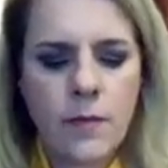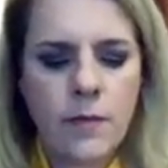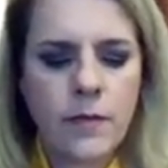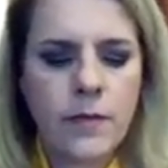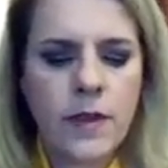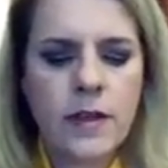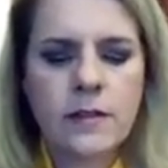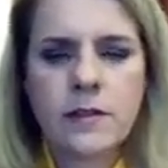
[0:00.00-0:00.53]

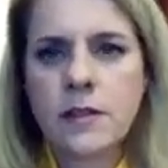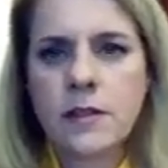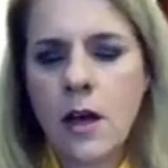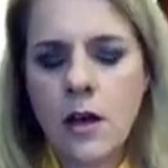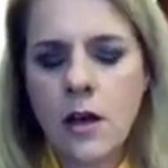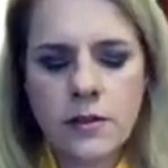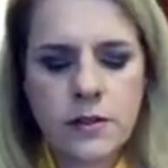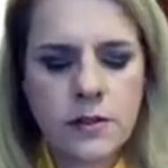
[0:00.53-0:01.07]
These
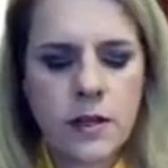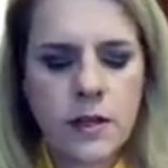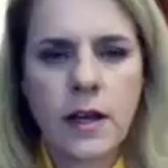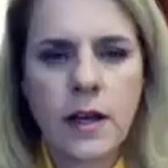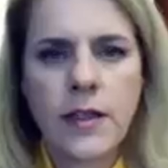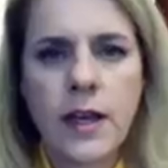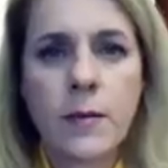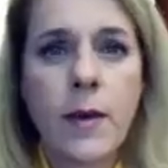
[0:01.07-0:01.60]
salts,
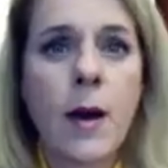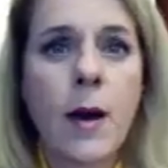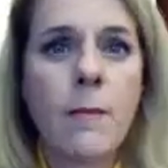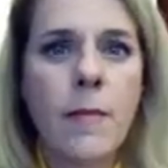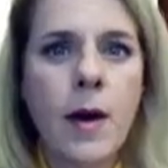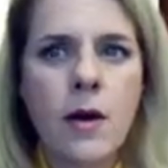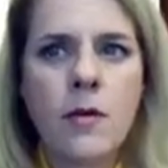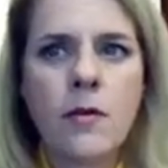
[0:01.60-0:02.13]
think
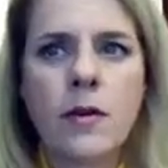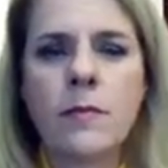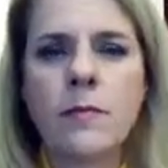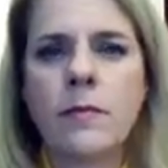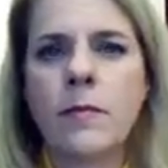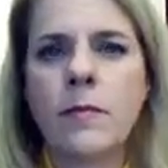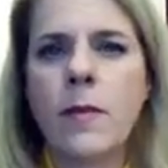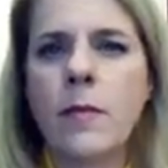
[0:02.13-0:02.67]
about bone,
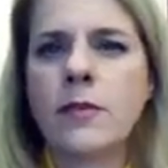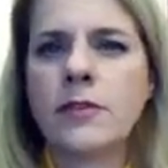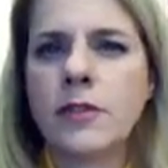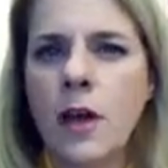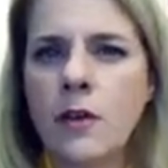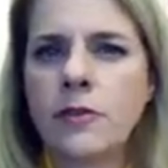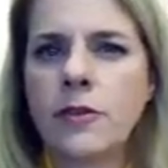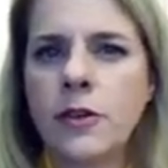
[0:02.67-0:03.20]
and remember
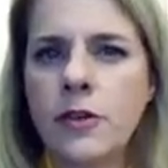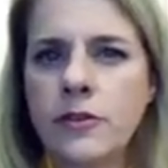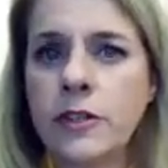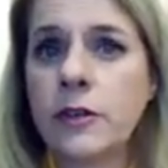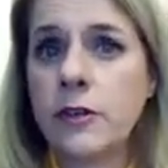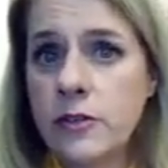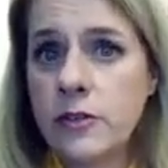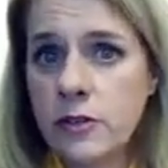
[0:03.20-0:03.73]
salts are
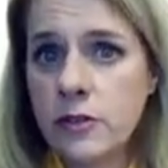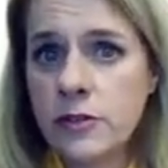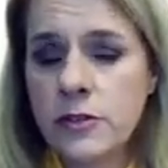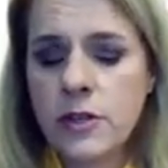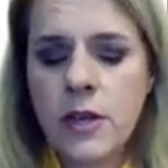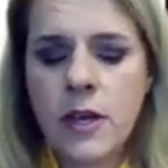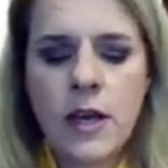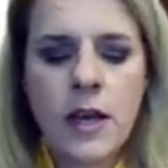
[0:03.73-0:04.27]
usually
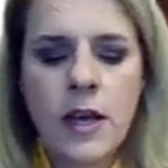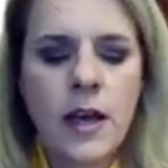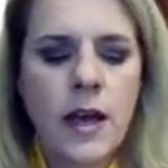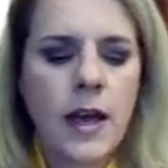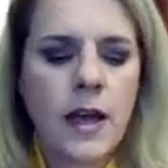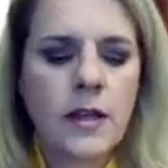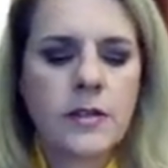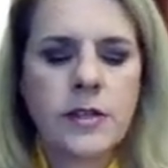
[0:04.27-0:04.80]
crystals.
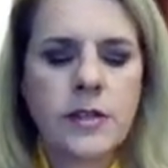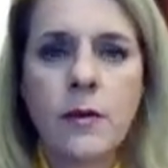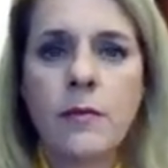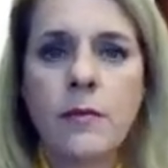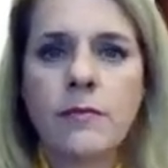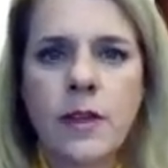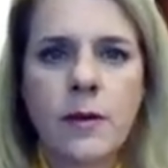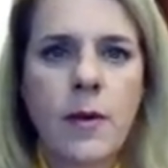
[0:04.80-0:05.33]
And
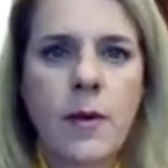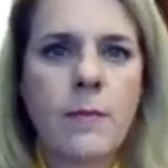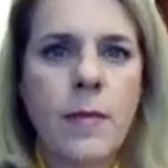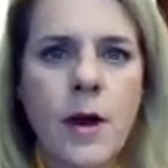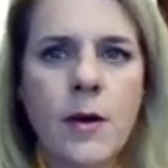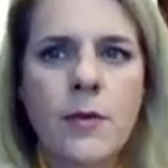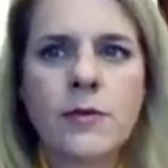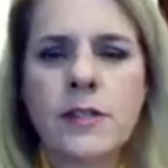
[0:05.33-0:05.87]
so think about
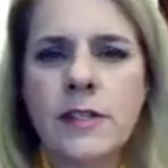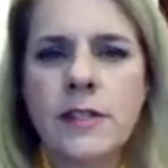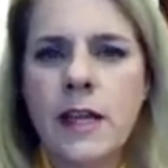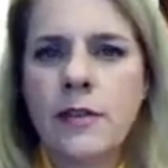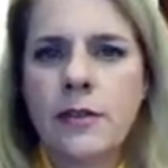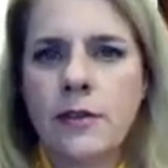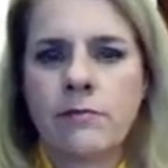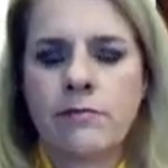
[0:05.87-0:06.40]
bones and
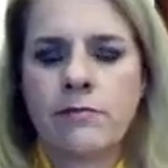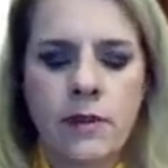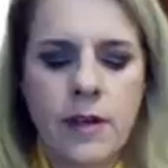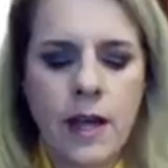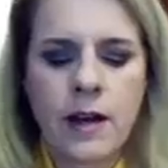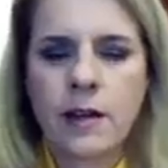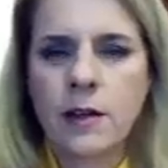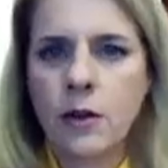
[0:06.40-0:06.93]
teeth are
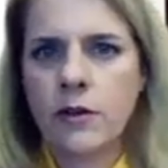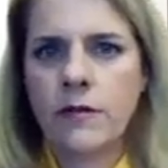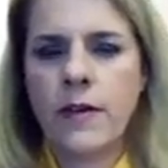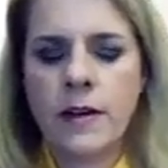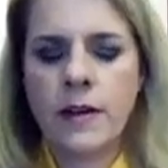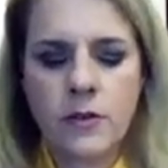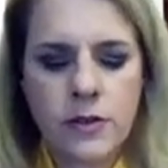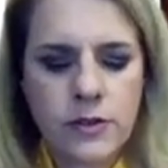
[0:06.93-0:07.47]
kind of
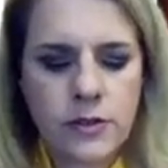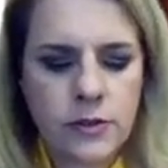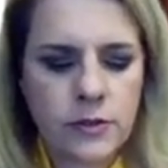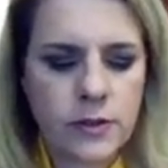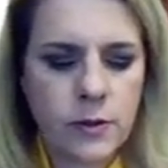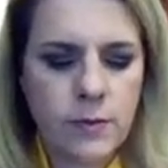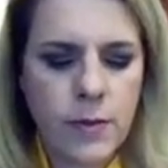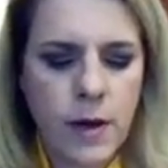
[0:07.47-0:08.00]
glorified
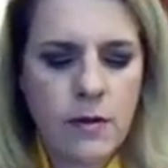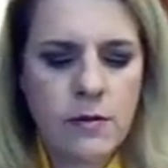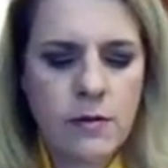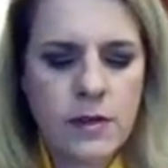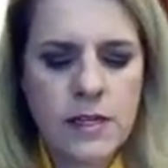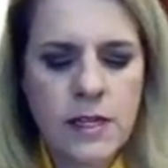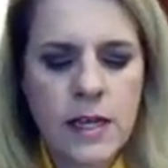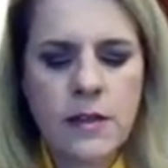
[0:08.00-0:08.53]
crystals. So bone
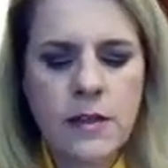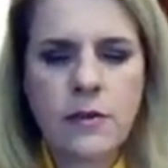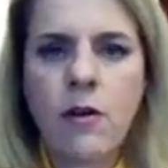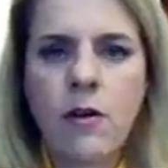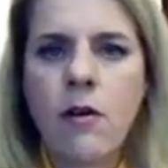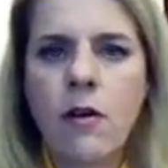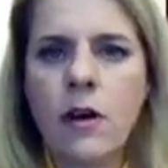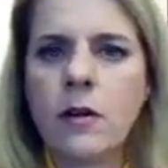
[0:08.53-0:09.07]
and teeth are
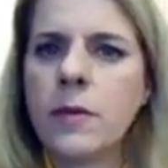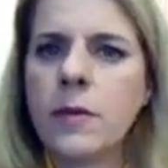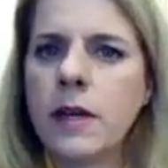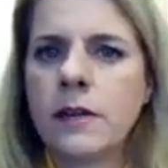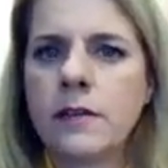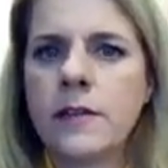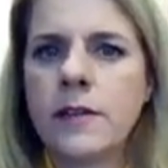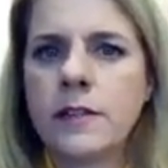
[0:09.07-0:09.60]
hard
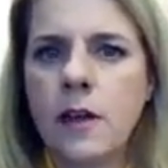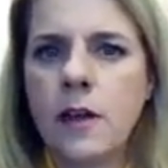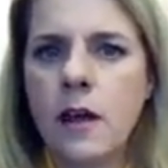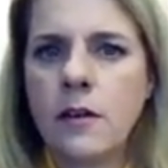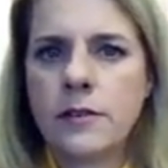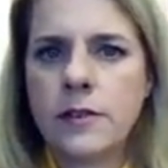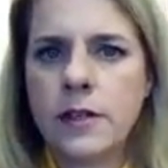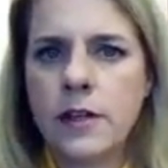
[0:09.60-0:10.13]
because of the
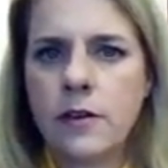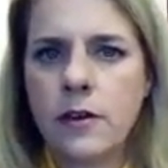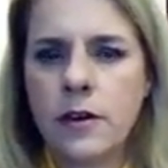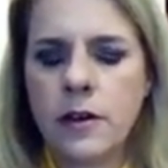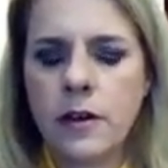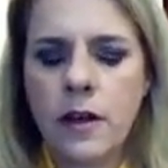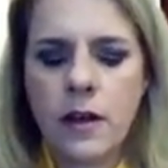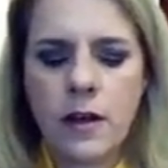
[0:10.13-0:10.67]
salts that
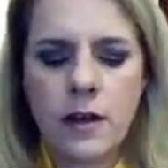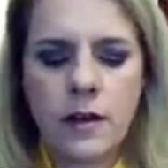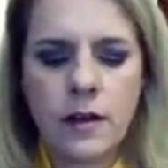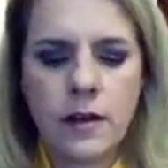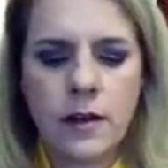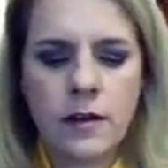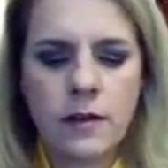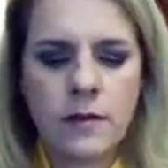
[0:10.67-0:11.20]
are
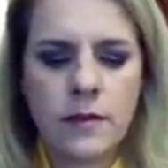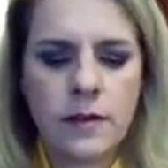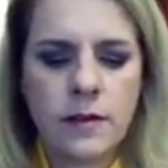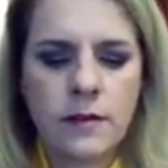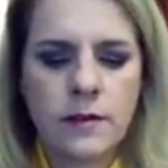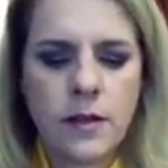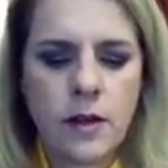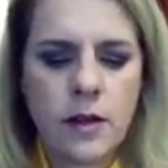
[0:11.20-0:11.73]
in
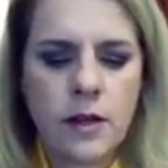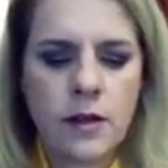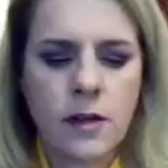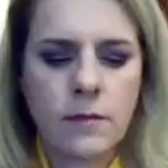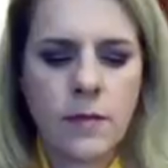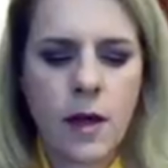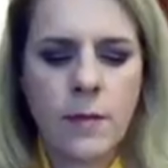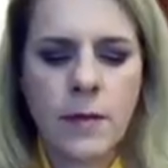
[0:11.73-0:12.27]
calcium